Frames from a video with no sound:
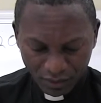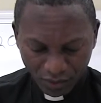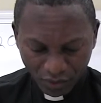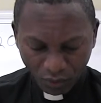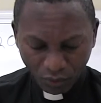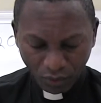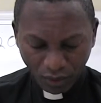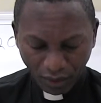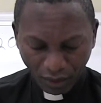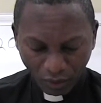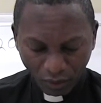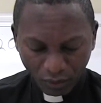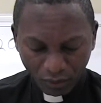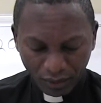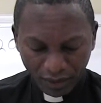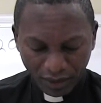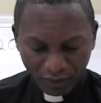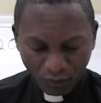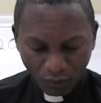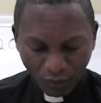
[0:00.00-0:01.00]
your
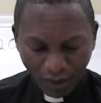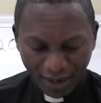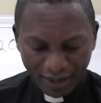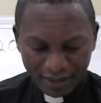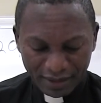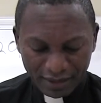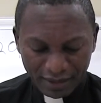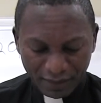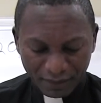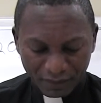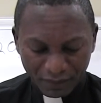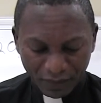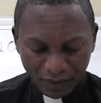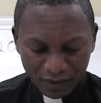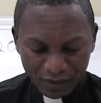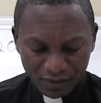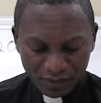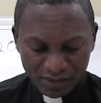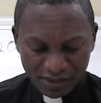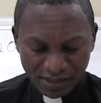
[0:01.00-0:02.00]
Holy One
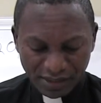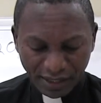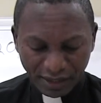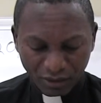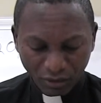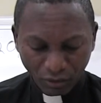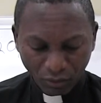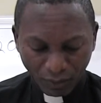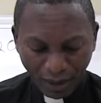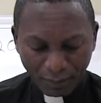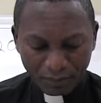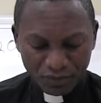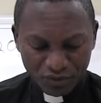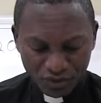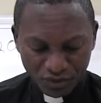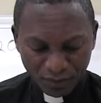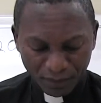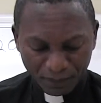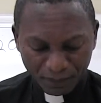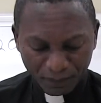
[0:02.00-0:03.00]
to see
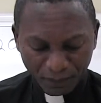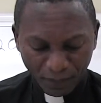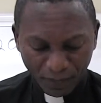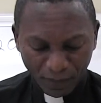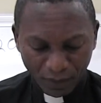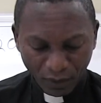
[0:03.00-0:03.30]
corruption.